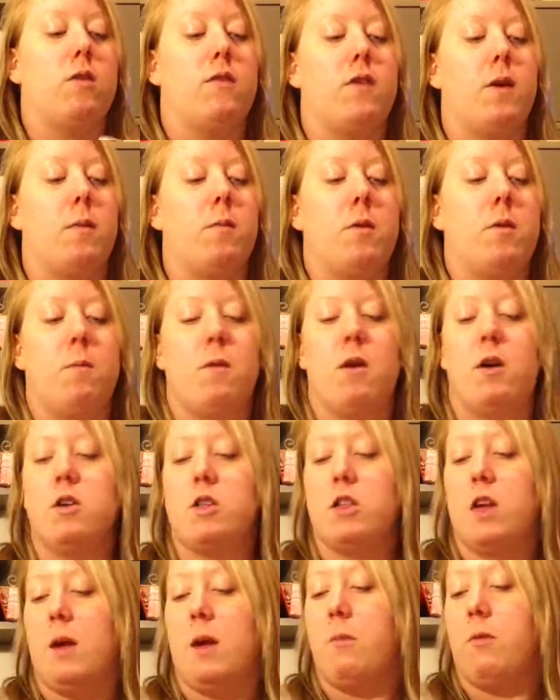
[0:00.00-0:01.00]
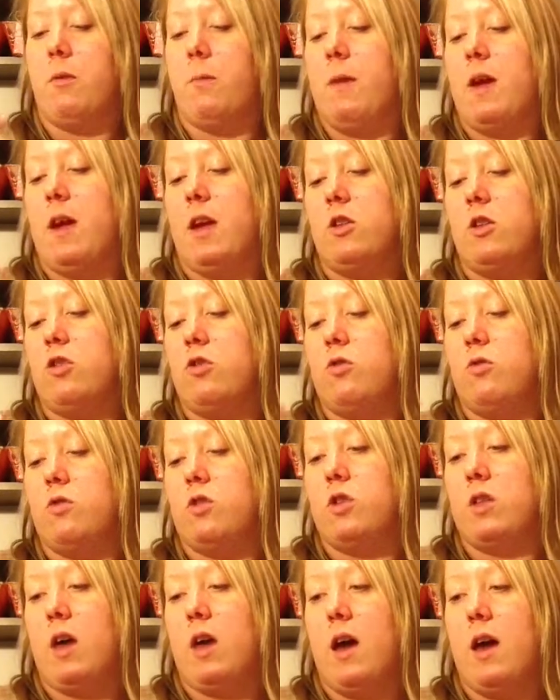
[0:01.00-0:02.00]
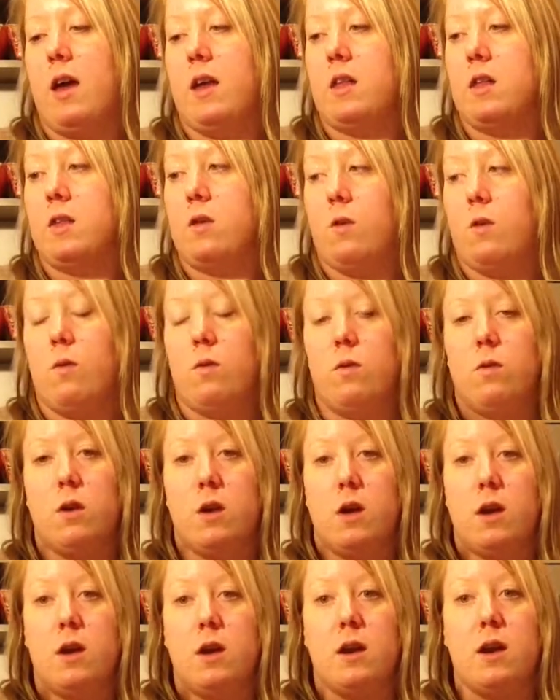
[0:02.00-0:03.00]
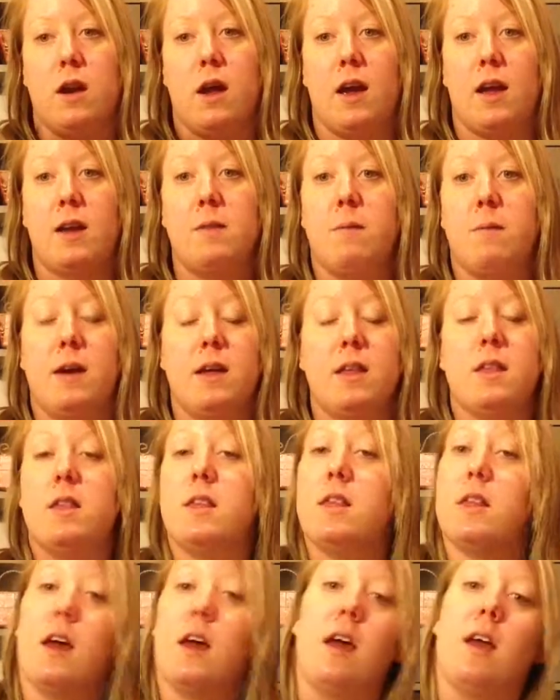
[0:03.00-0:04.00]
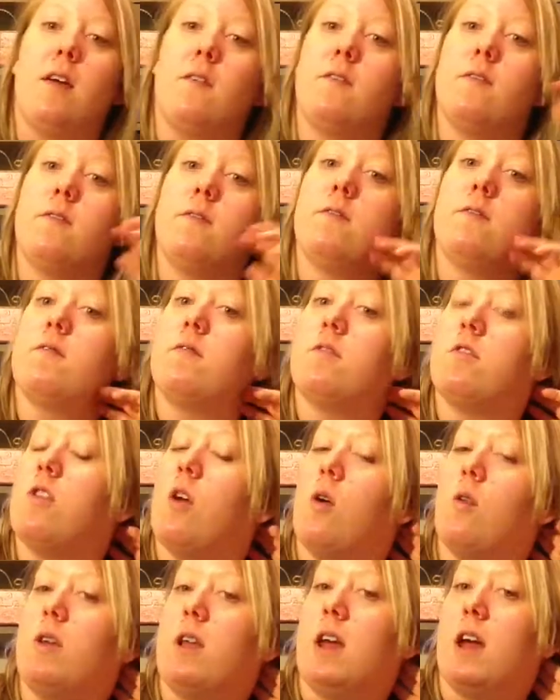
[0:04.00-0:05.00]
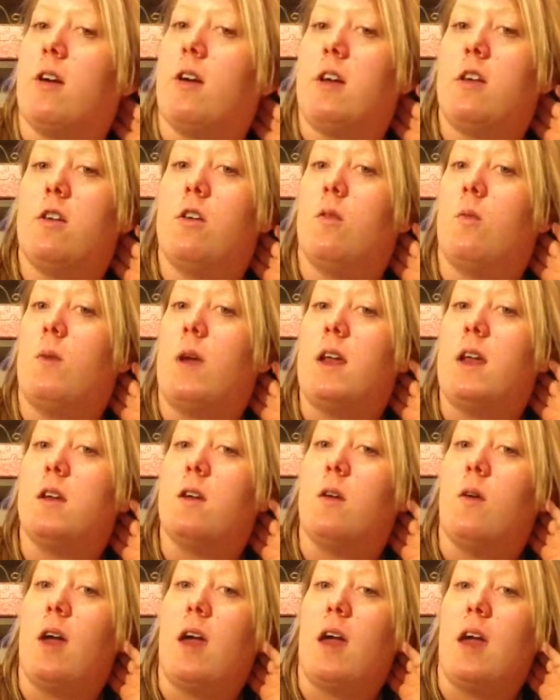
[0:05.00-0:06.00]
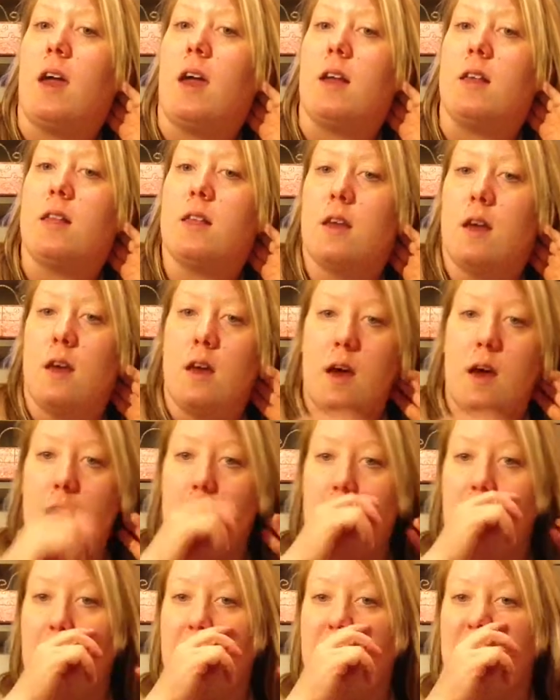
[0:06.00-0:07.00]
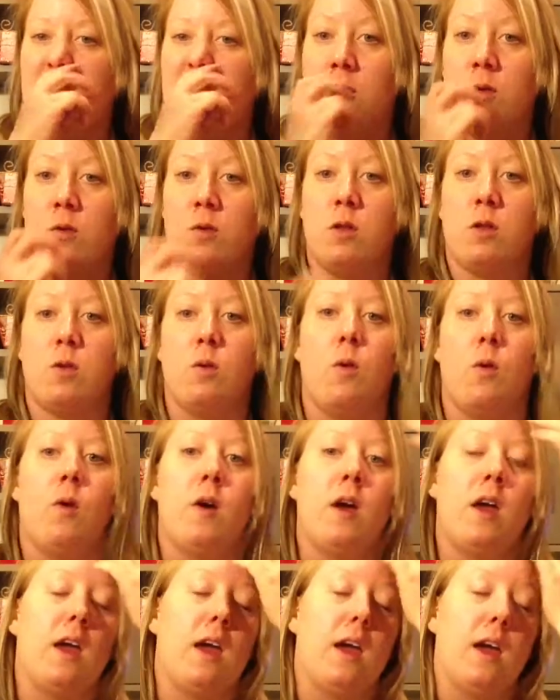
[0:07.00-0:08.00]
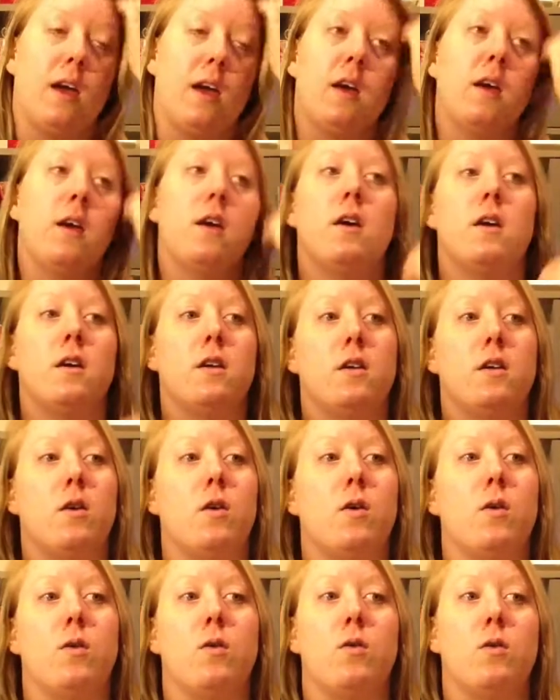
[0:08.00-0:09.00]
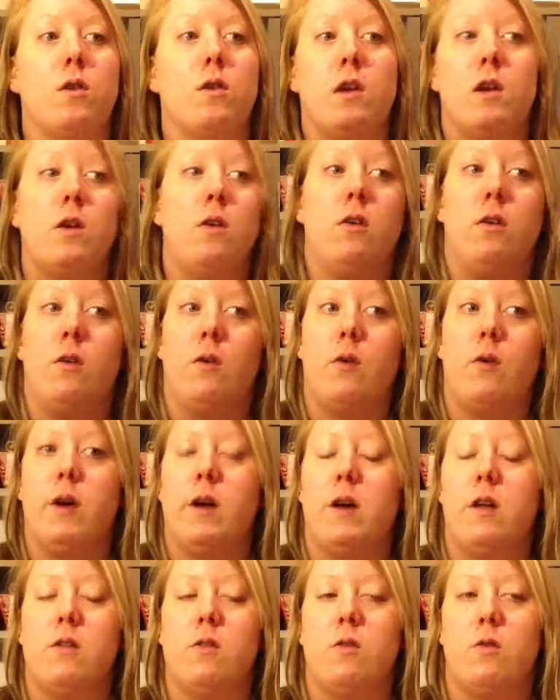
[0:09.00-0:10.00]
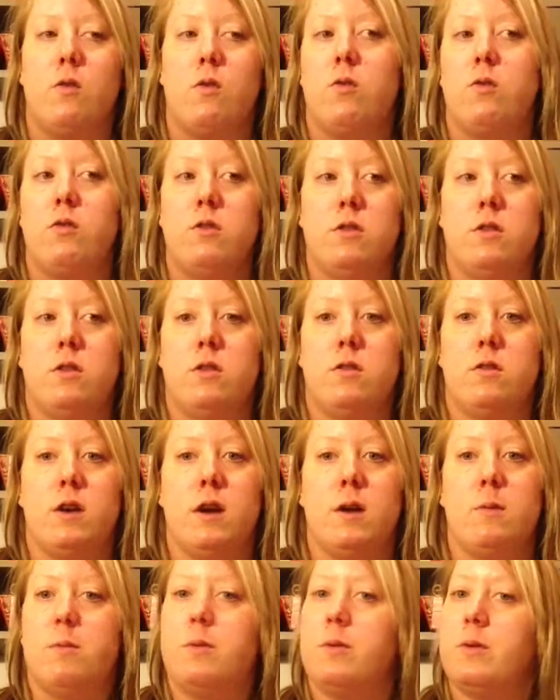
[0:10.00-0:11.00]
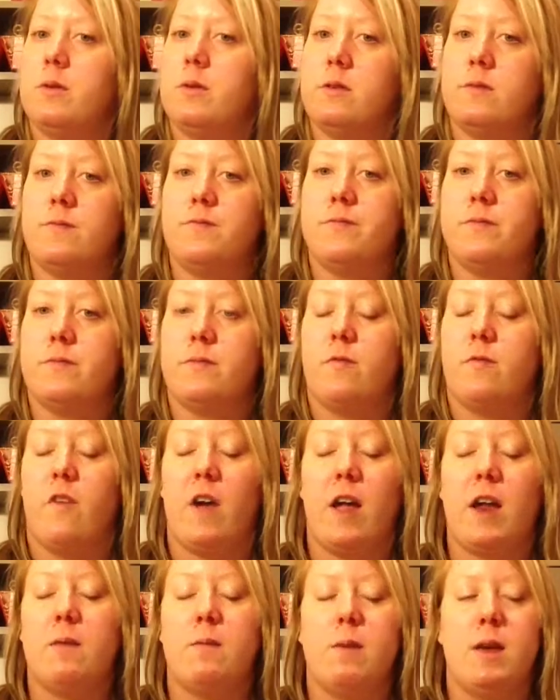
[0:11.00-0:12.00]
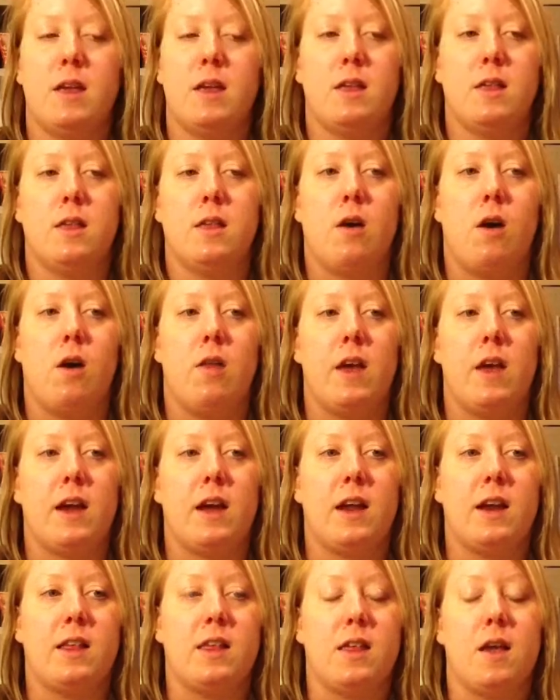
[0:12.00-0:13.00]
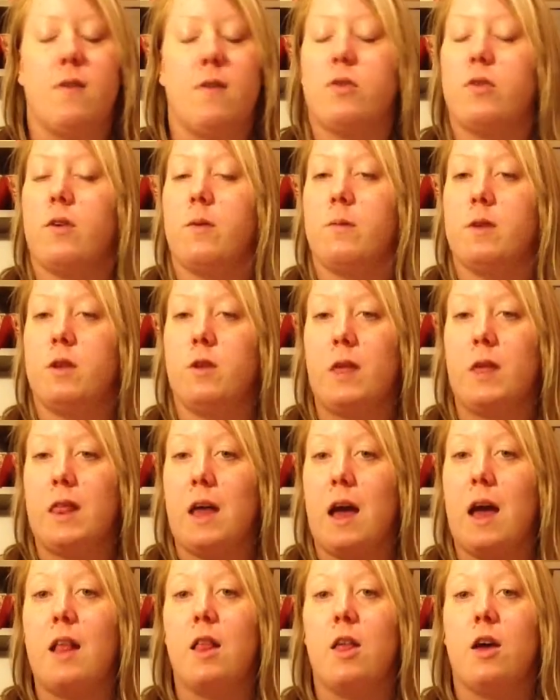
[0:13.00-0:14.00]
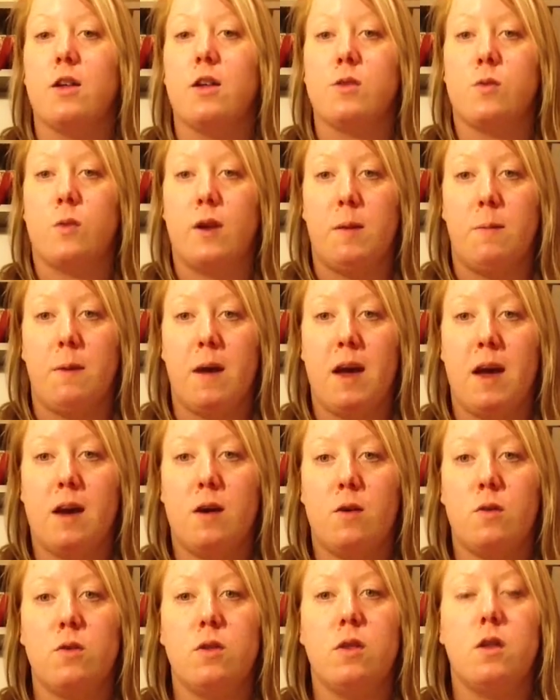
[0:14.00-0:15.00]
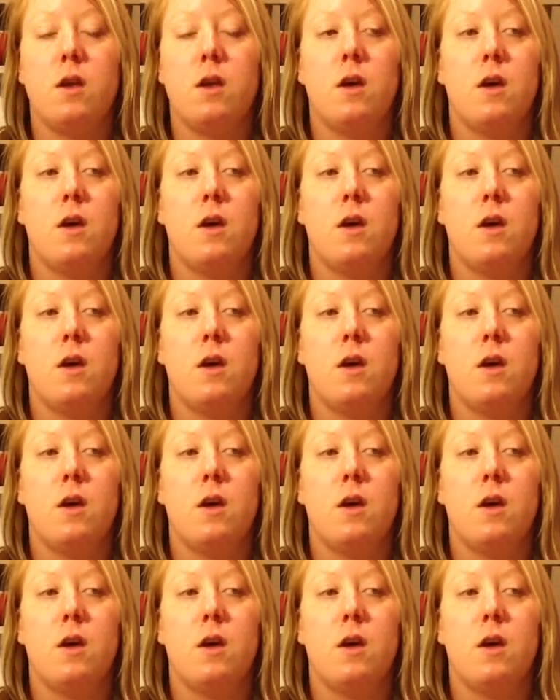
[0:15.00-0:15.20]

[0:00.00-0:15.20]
February, March, April, May, June, July. So 9 months. I've no dairy, no wheat, no eggs, no soy, no canola oil, no corn syrup, vitamins, all that kind of stuff. So I've been doing that. I lost 20 pounds.